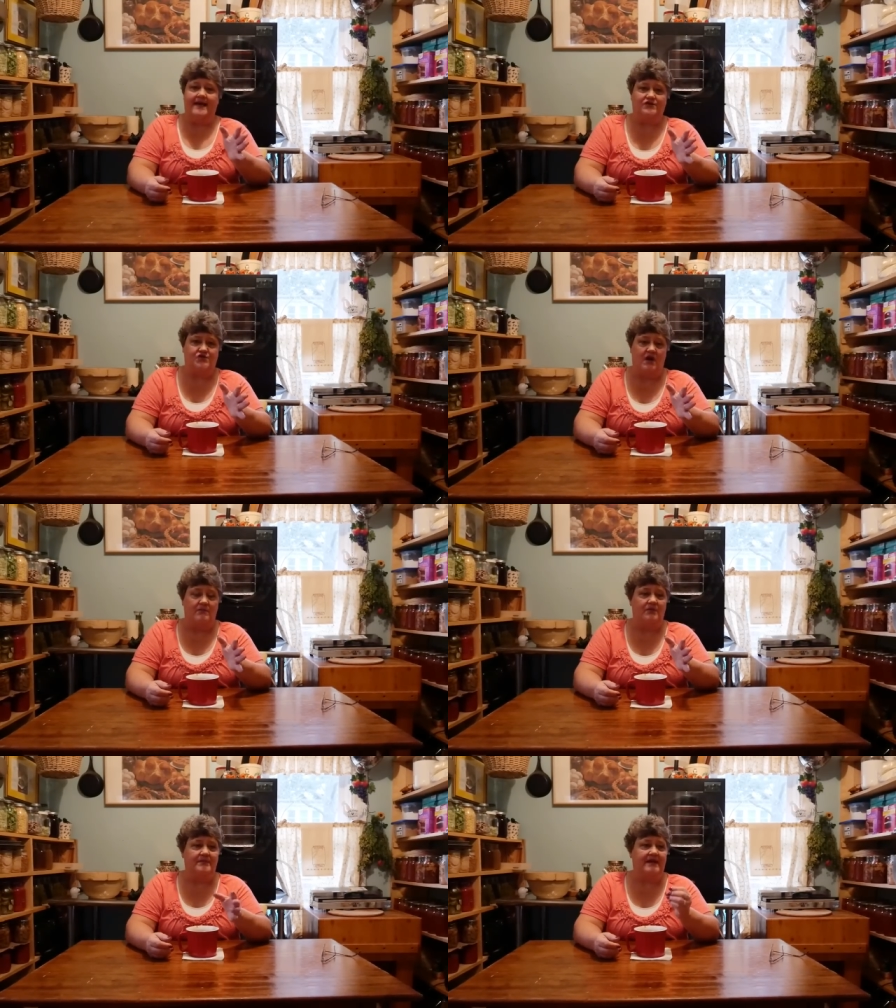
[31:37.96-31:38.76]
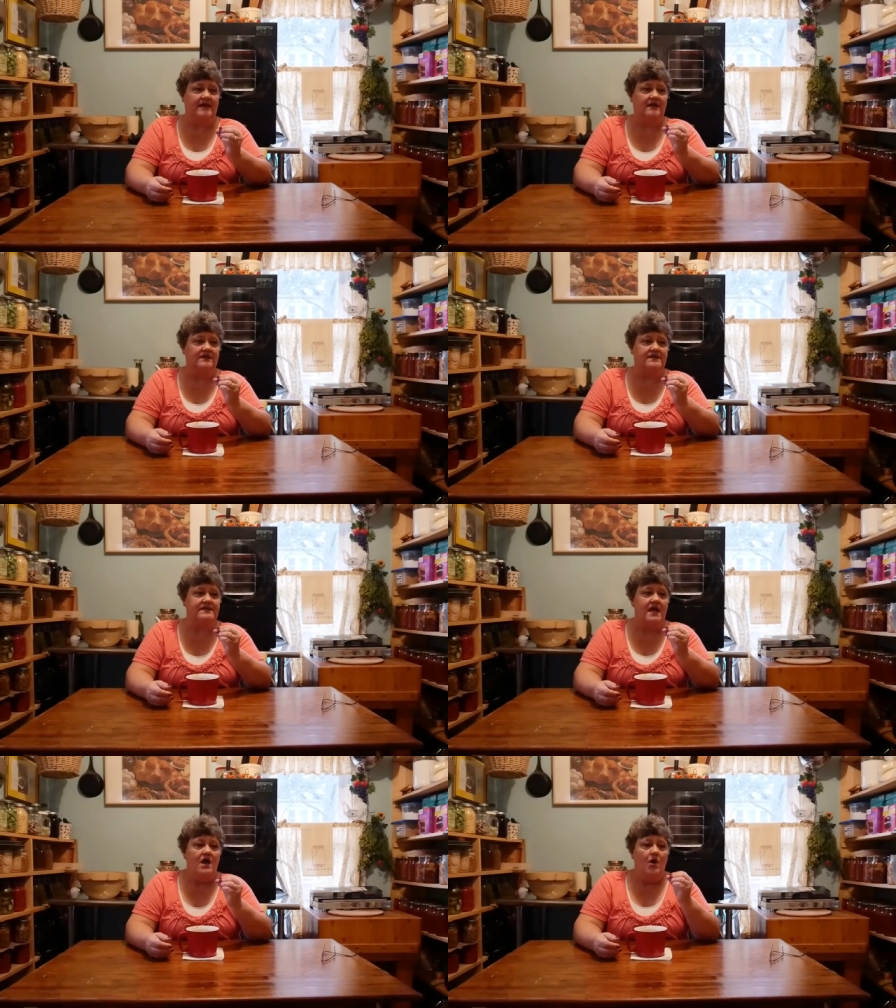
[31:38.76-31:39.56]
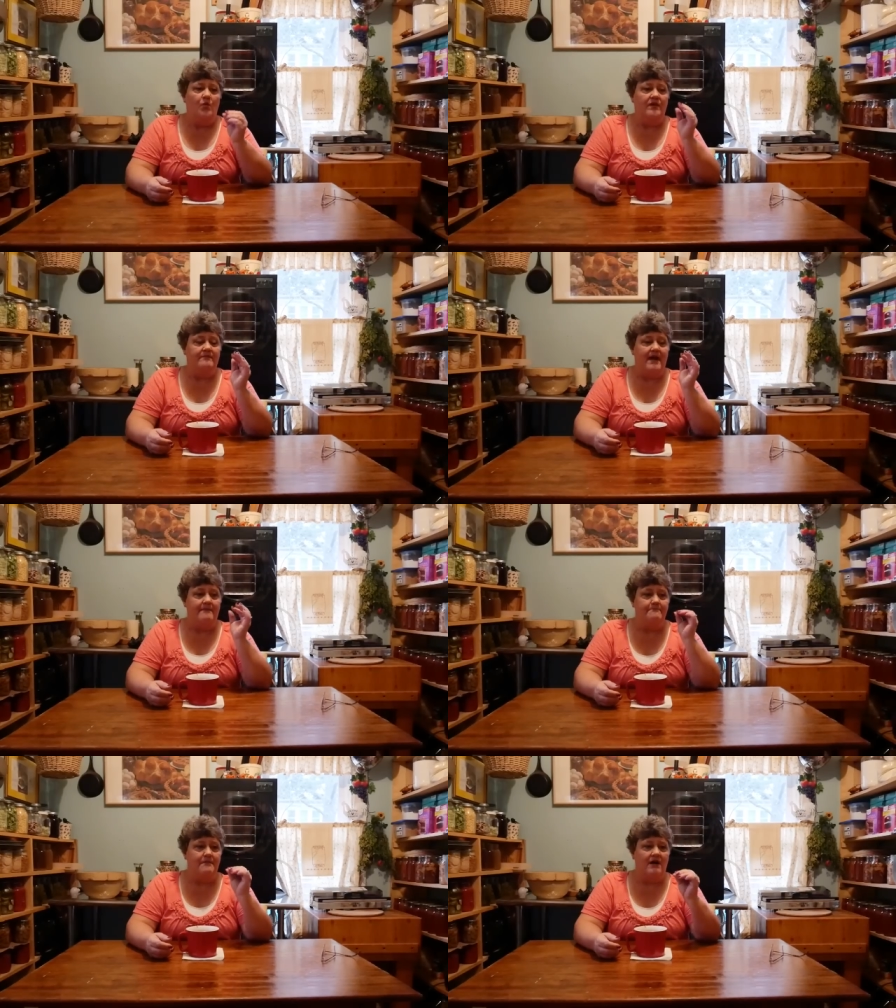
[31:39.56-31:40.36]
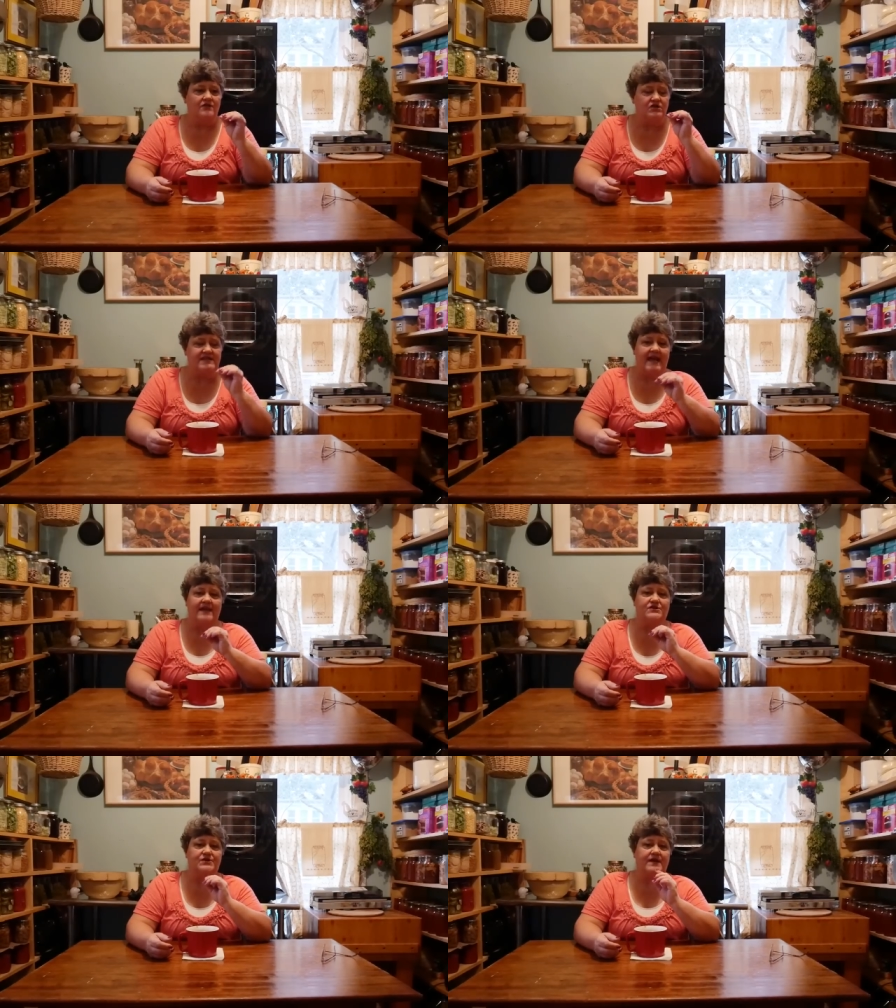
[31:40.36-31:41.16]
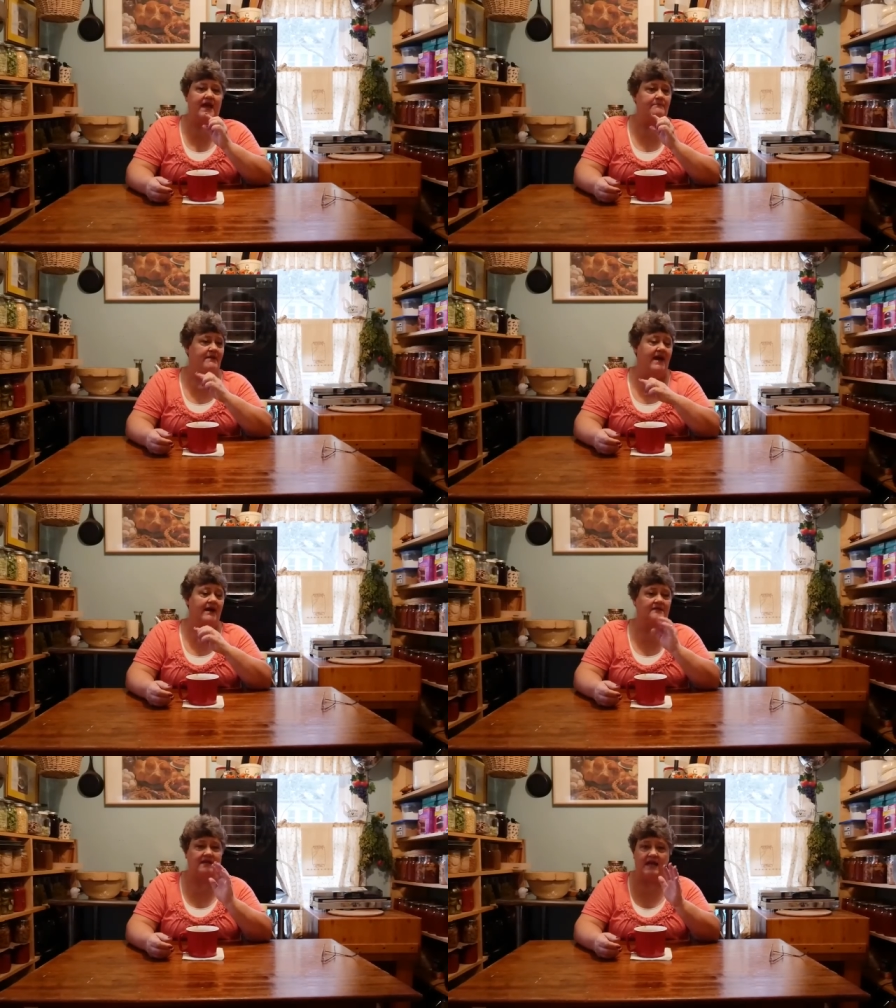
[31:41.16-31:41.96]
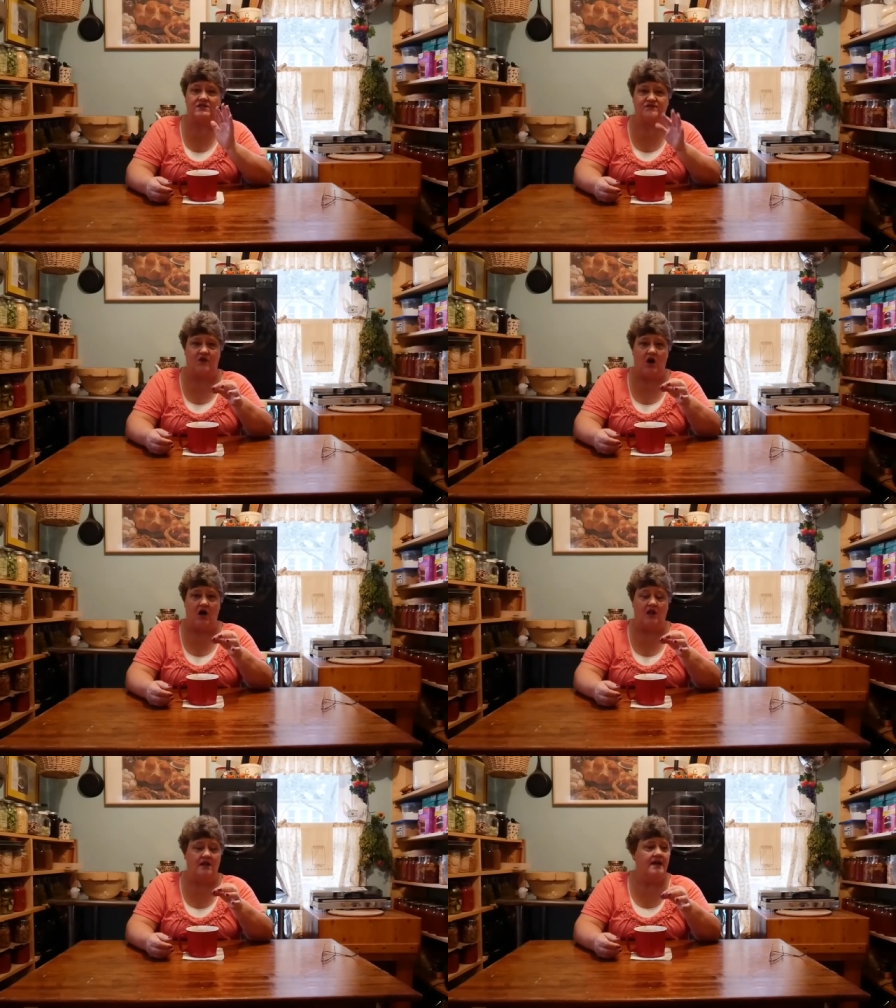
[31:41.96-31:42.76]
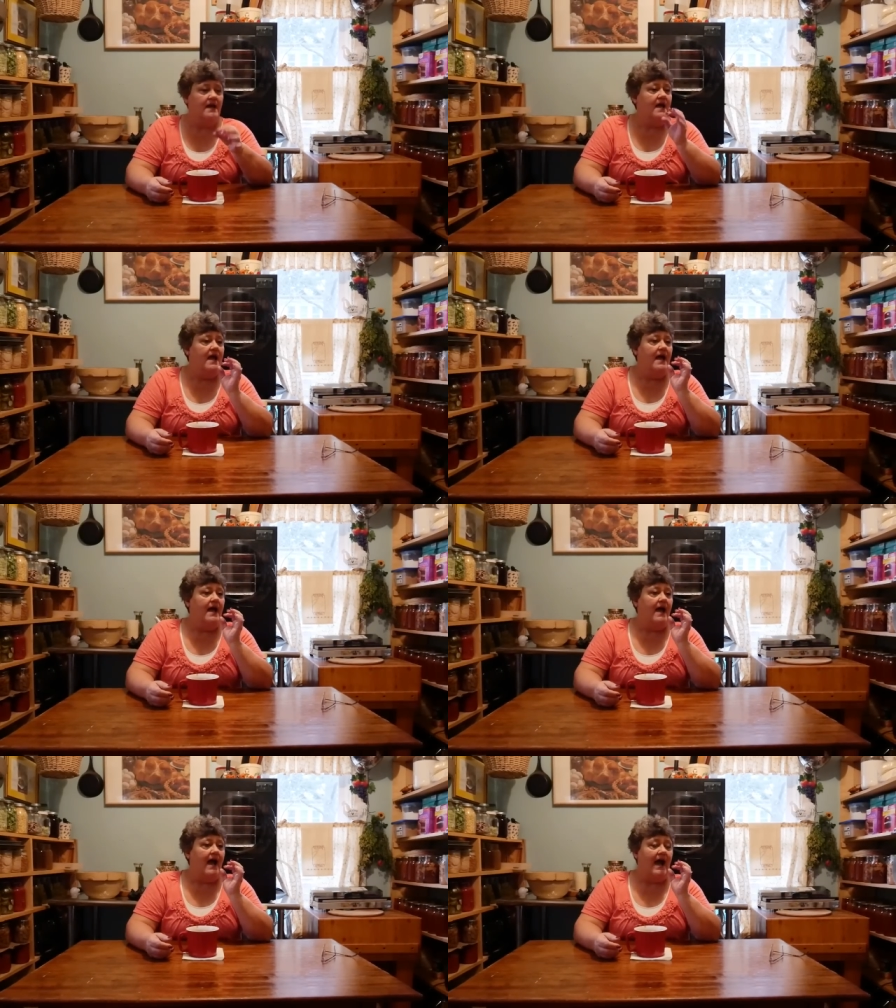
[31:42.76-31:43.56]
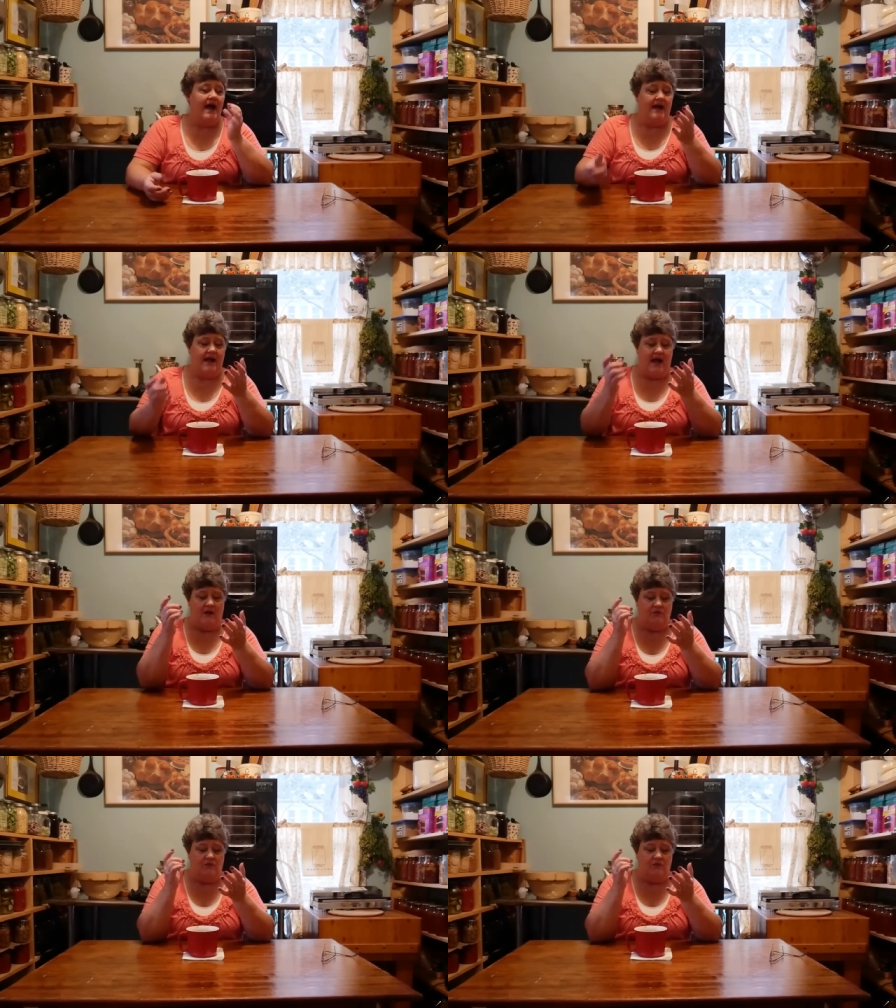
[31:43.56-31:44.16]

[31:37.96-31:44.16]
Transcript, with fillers: had trouble because when my mother's cancer came back last fall, I I